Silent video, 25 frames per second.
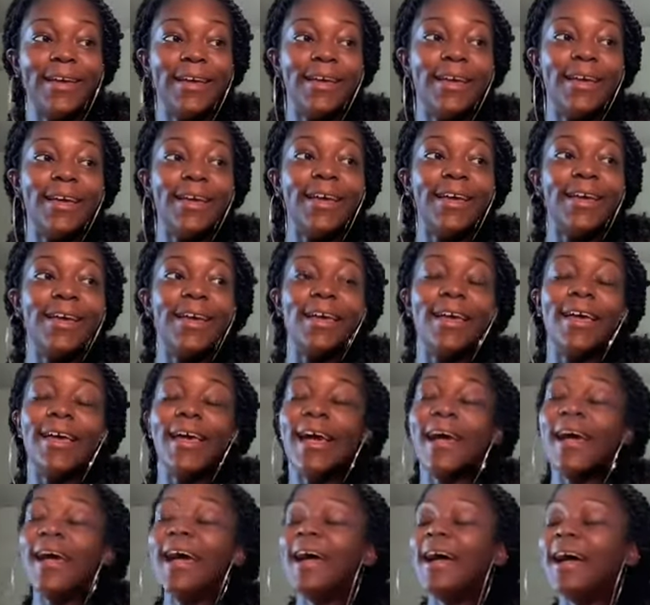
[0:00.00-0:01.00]

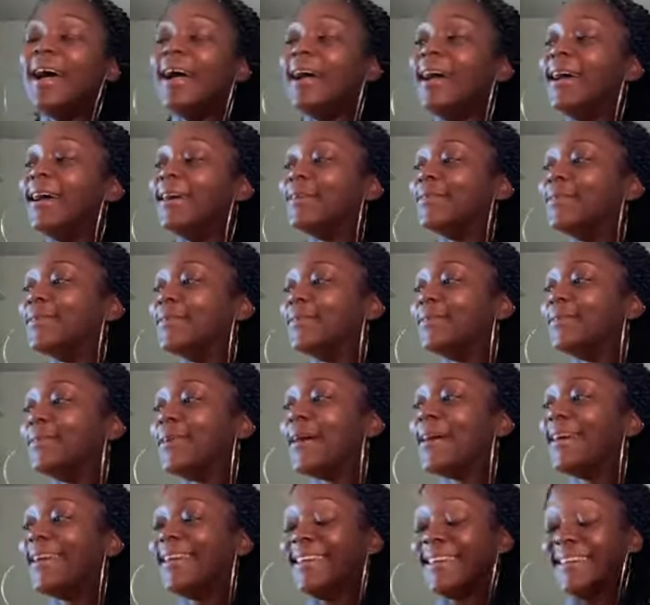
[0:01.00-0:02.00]

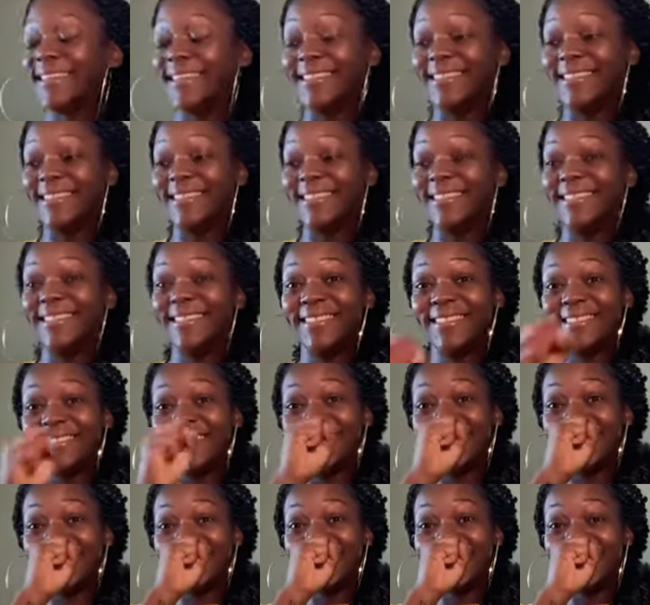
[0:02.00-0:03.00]

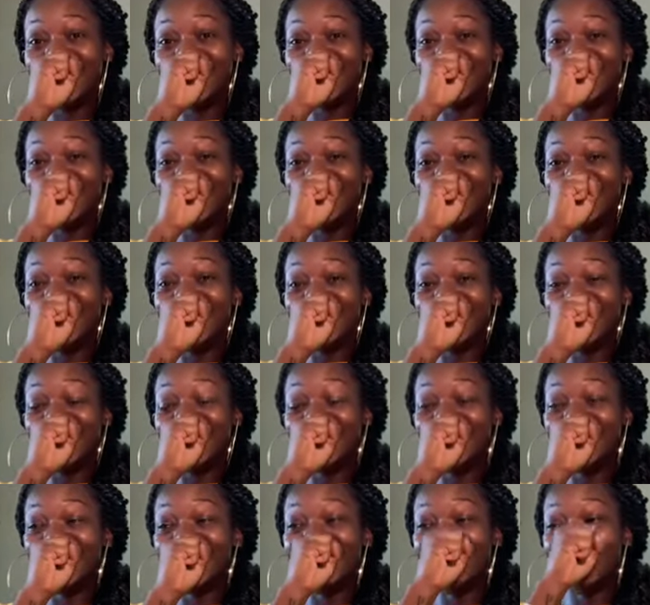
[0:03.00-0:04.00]

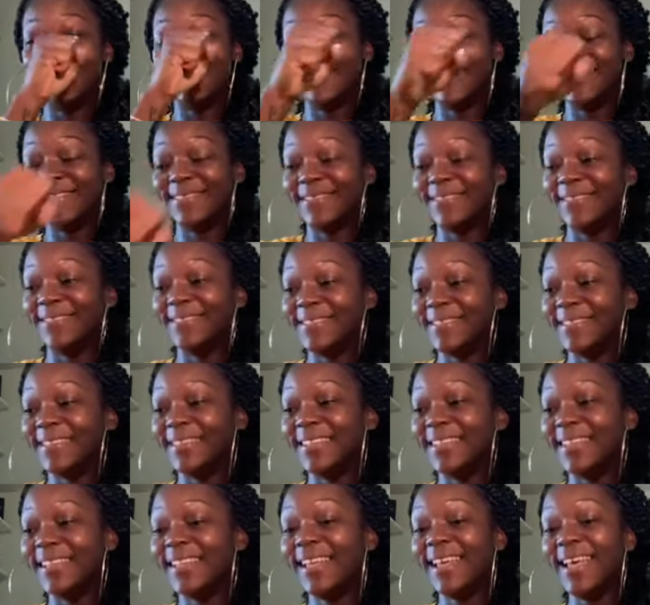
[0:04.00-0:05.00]
No one is speaking in this clip.